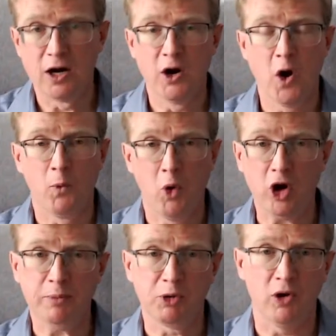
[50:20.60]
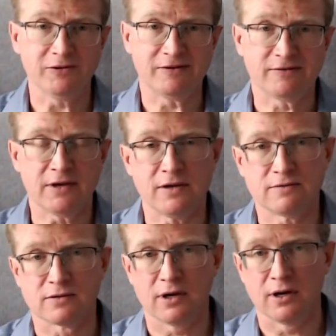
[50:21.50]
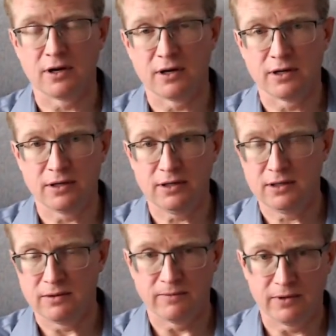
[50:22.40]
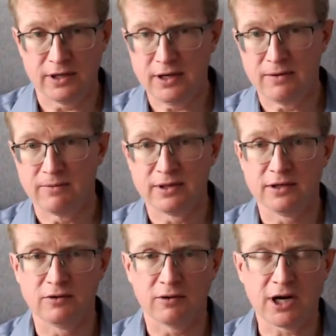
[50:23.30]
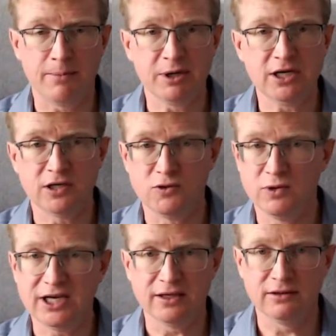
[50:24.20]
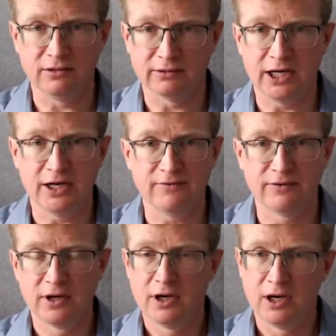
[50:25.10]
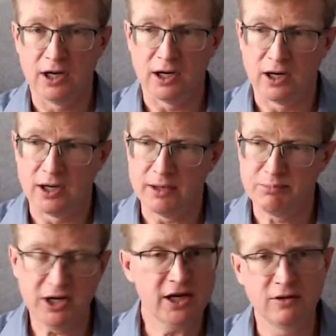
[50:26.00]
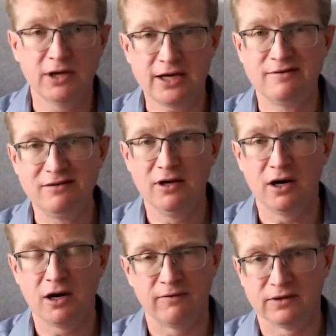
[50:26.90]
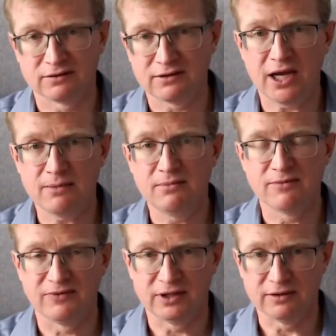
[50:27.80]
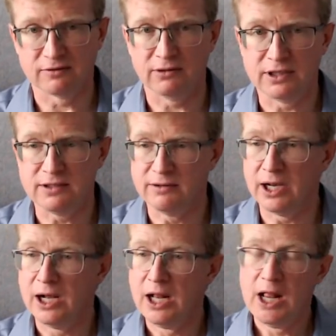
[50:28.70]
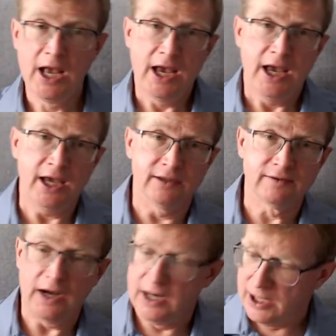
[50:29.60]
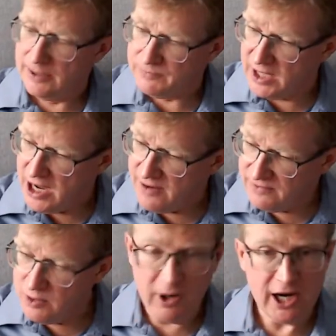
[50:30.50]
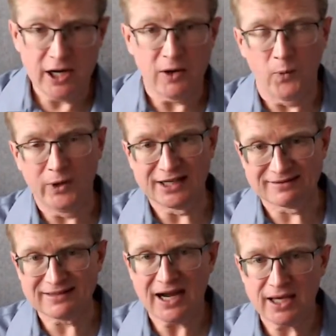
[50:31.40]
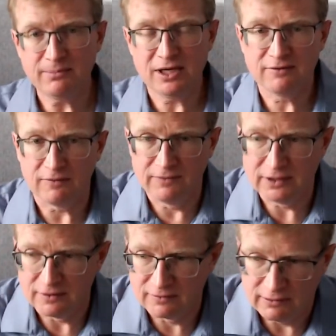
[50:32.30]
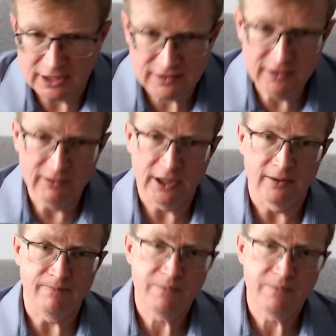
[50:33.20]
work processes within your company, you can derive a pretty good idea of a time fitness criteria. And everywhere where time is a fitness criterion,